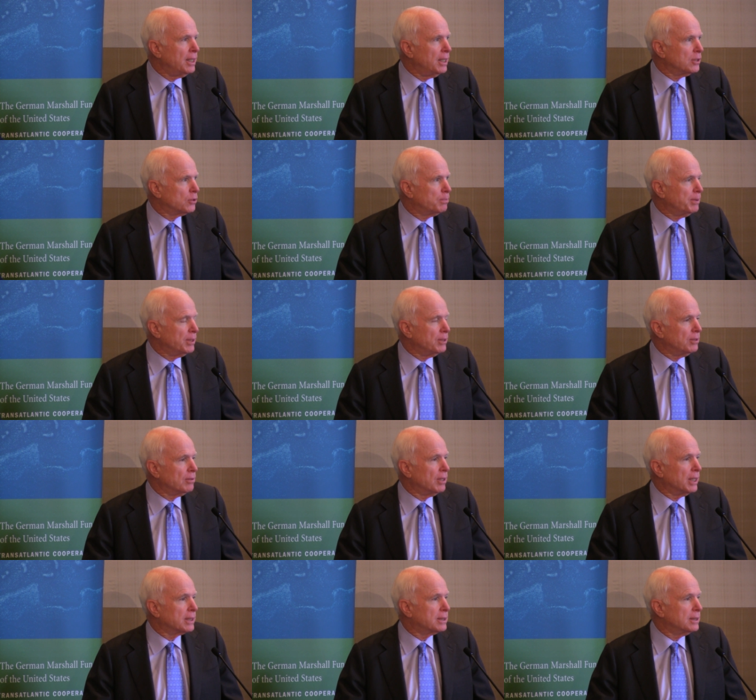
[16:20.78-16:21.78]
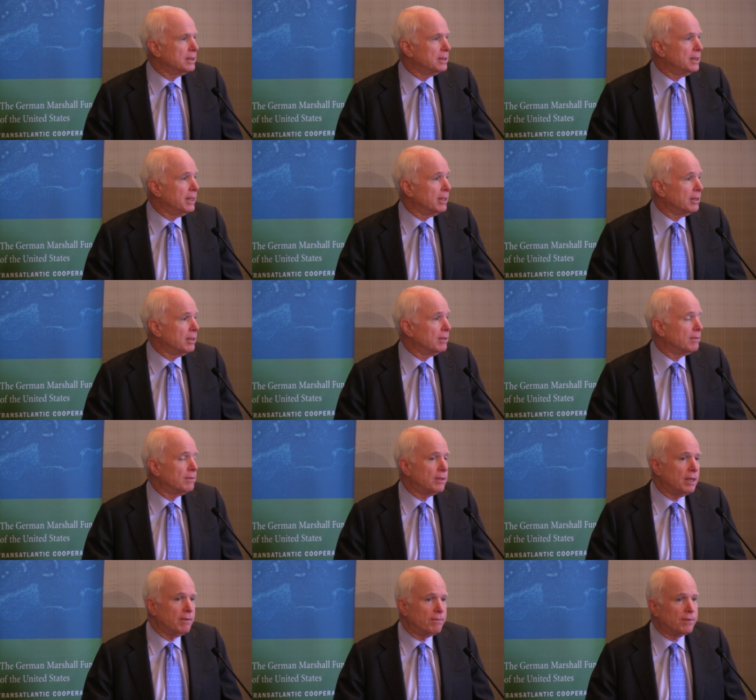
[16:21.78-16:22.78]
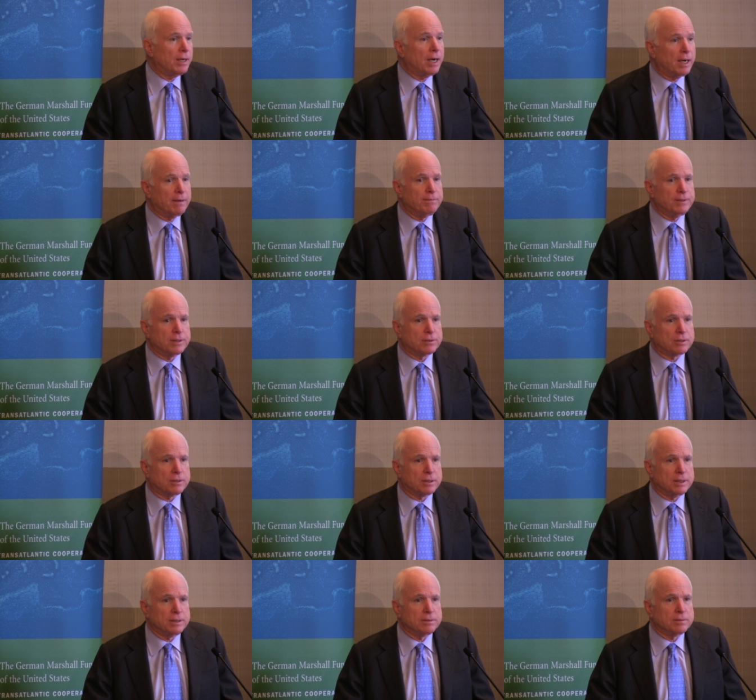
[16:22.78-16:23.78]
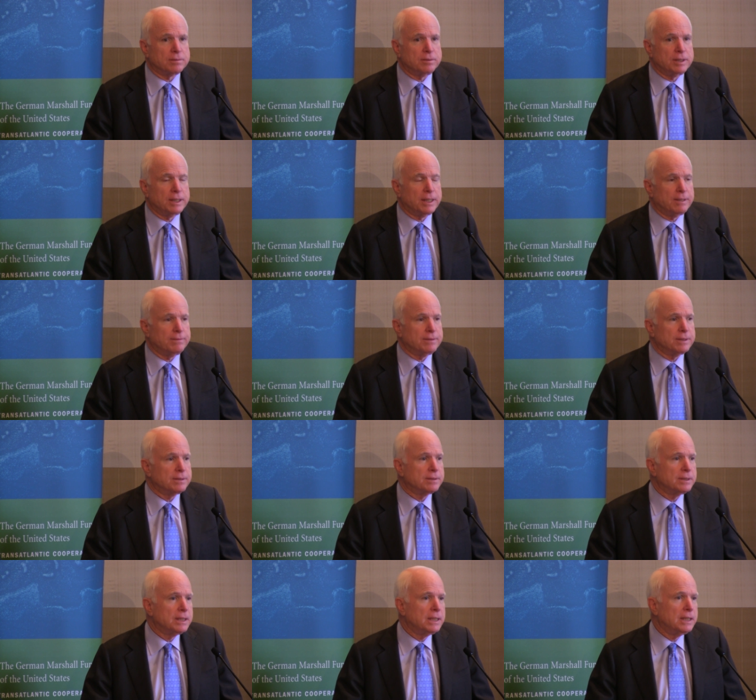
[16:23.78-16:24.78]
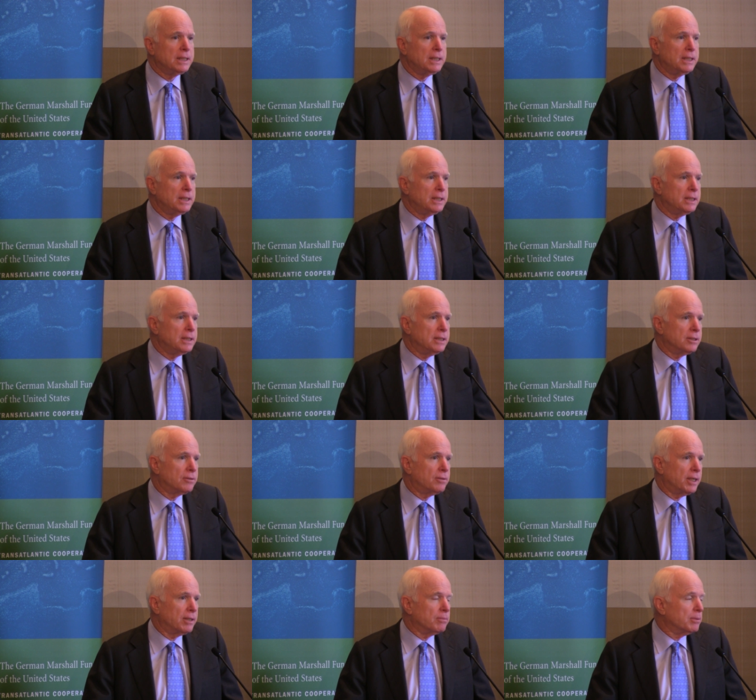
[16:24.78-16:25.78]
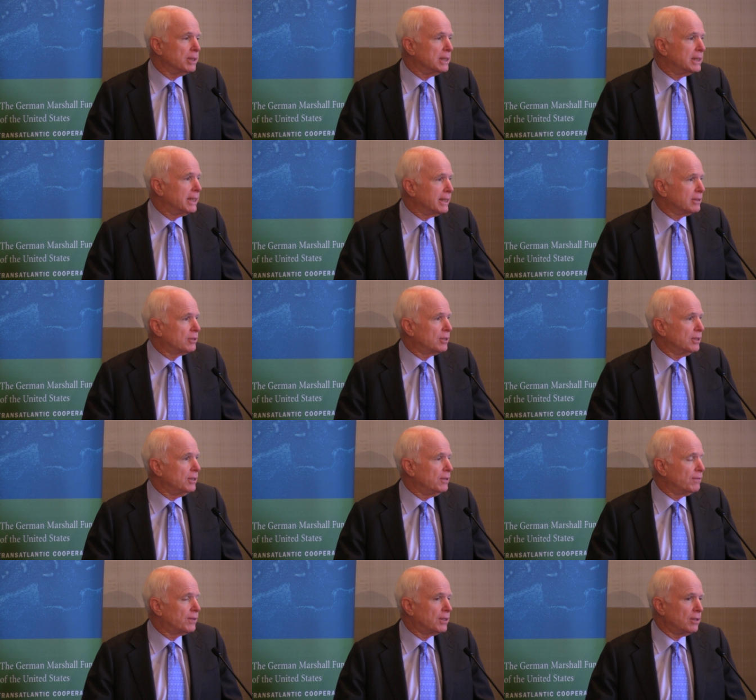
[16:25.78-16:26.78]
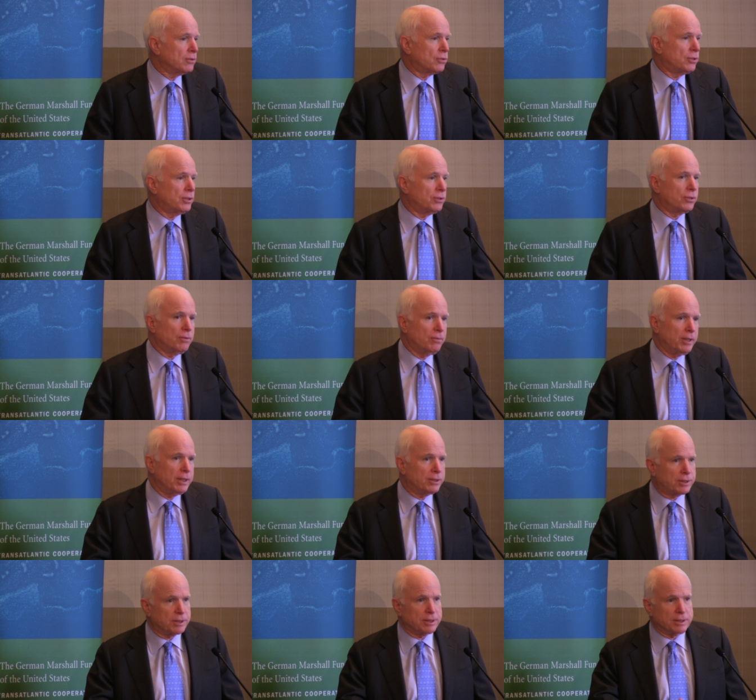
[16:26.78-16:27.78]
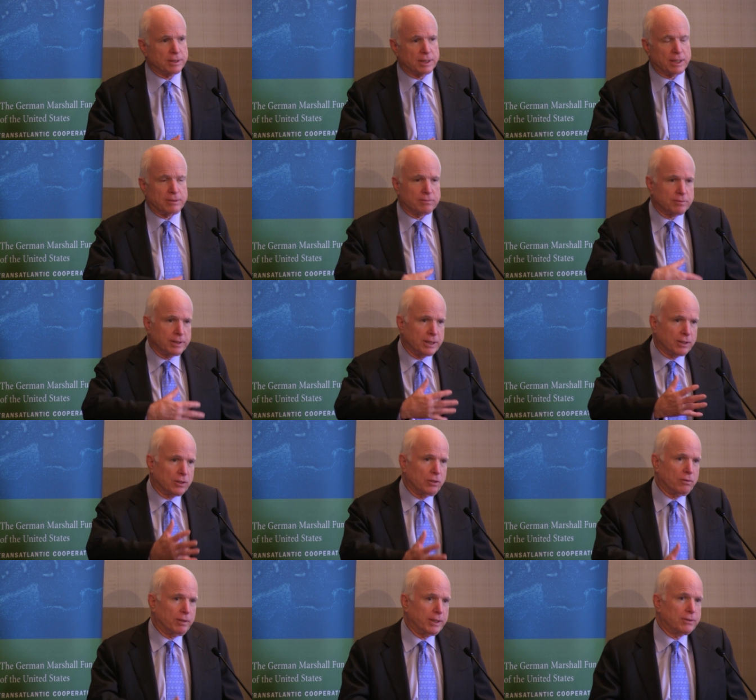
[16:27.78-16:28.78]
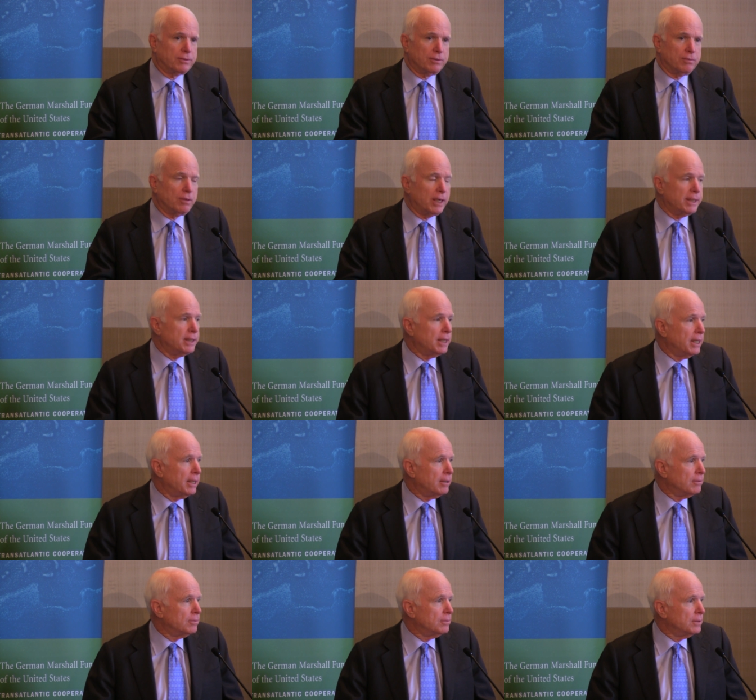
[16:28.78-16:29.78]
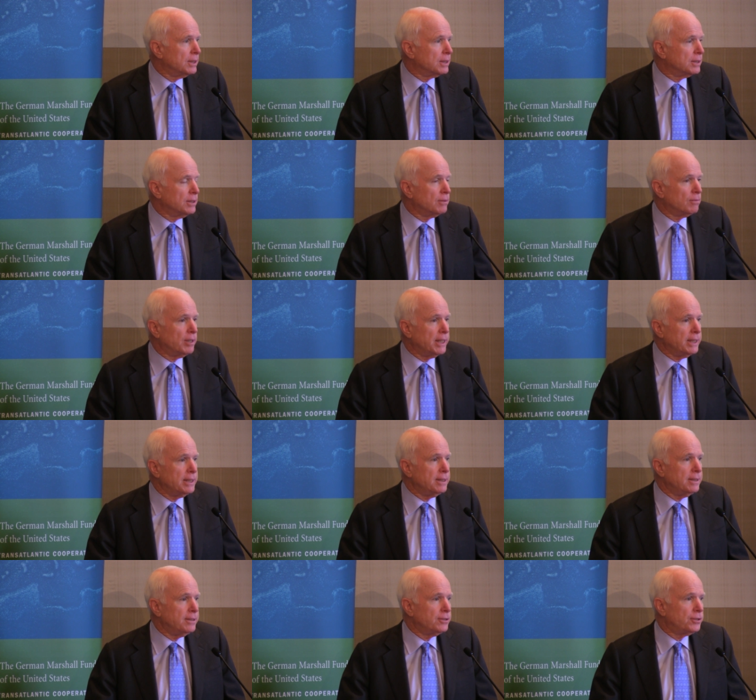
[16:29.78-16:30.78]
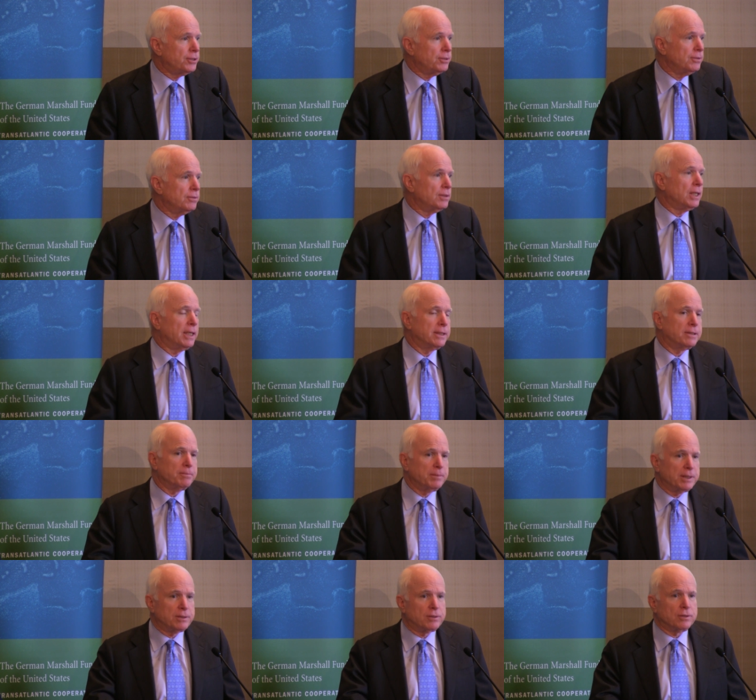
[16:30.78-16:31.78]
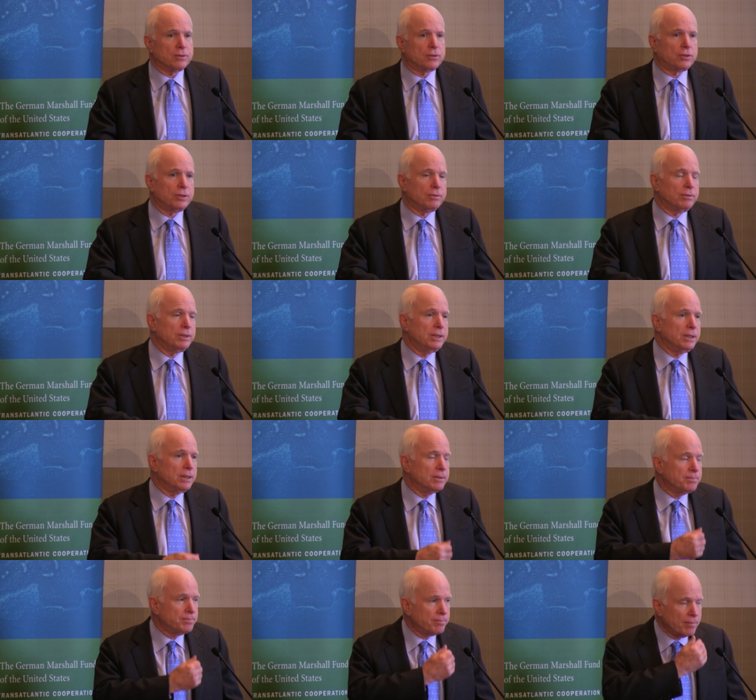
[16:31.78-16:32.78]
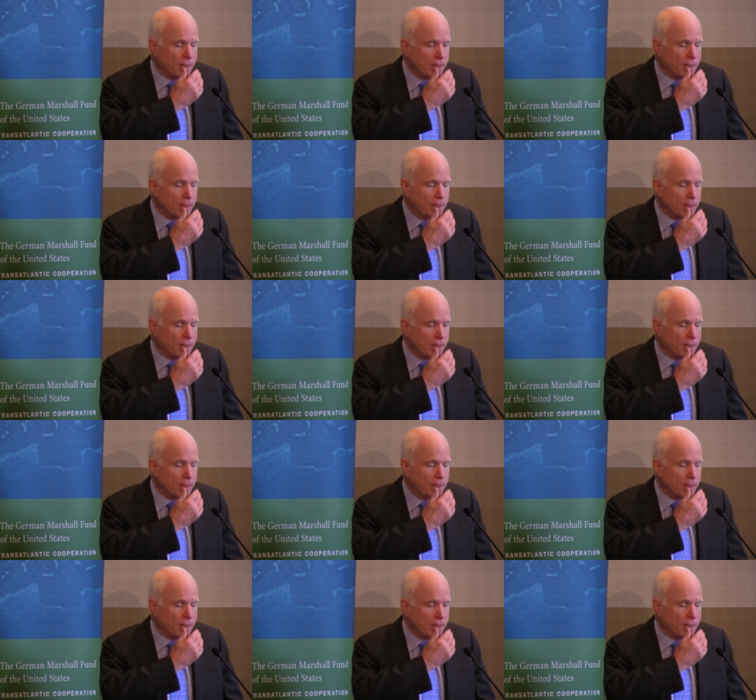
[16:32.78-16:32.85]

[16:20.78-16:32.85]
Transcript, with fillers: has been directed there. Obviously, we have an incredibly tense and difficult situation that we are going through right now with the Iranian issue, not to mention Syria,